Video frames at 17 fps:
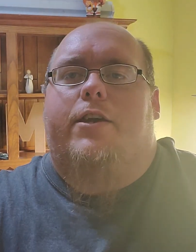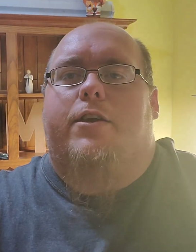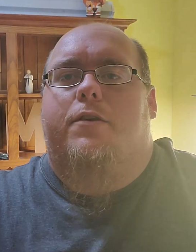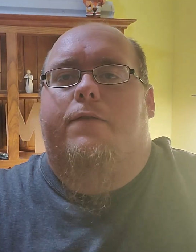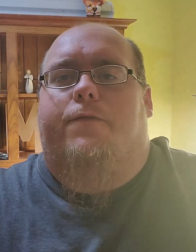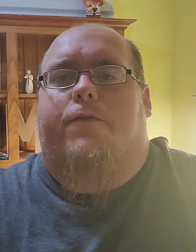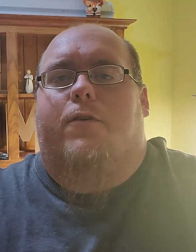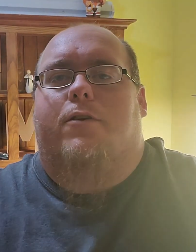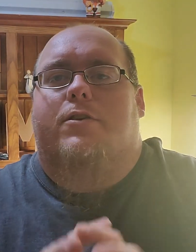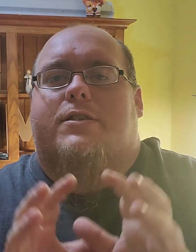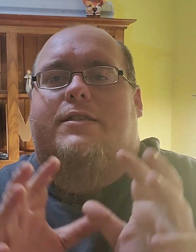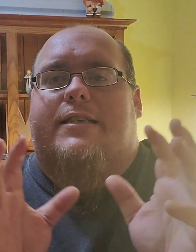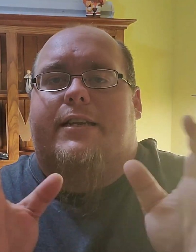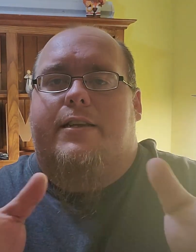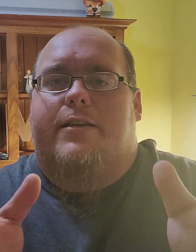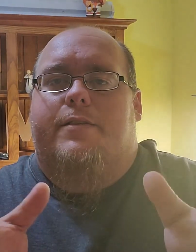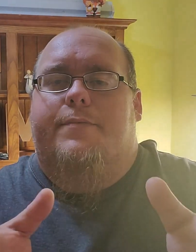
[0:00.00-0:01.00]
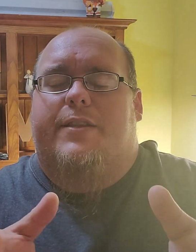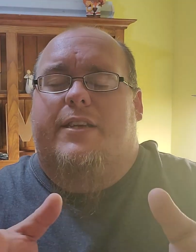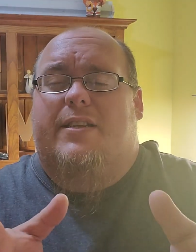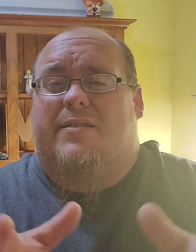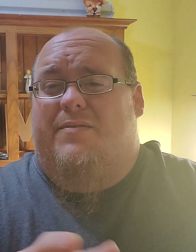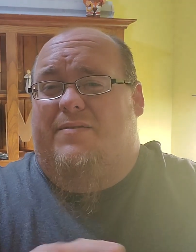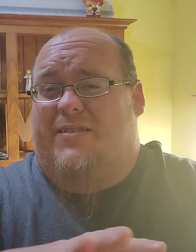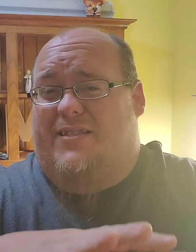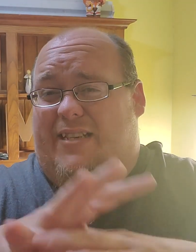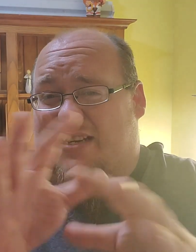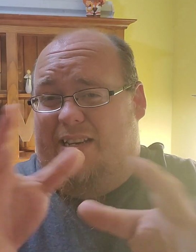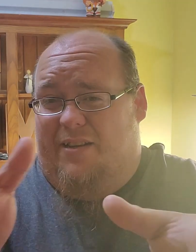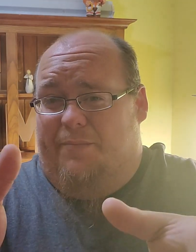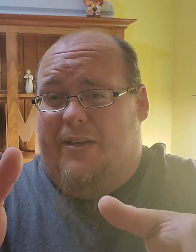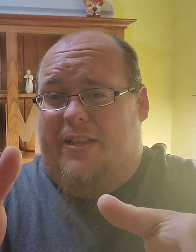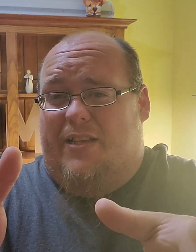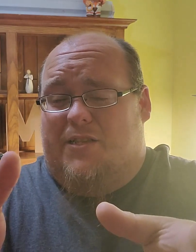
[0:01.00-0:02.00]
you for sending
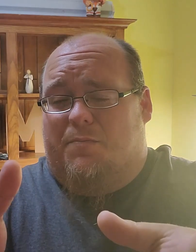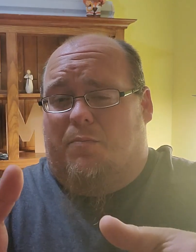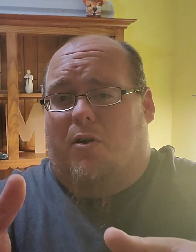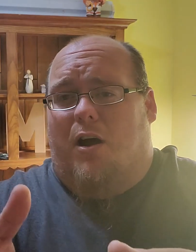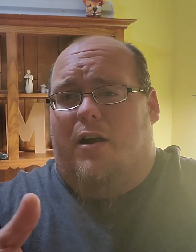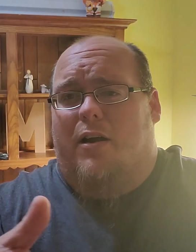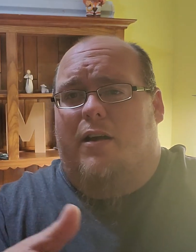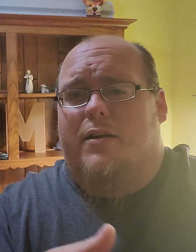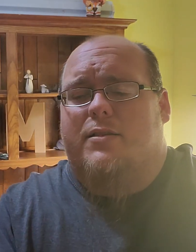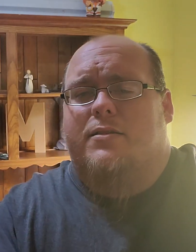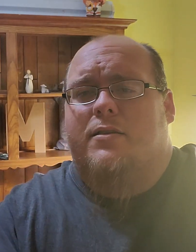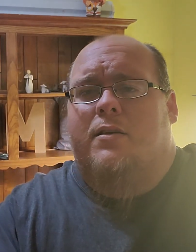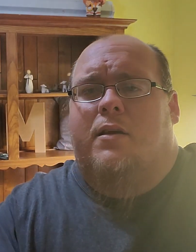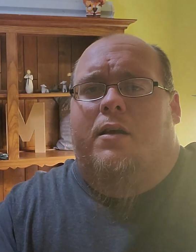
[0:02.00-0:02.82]
me this product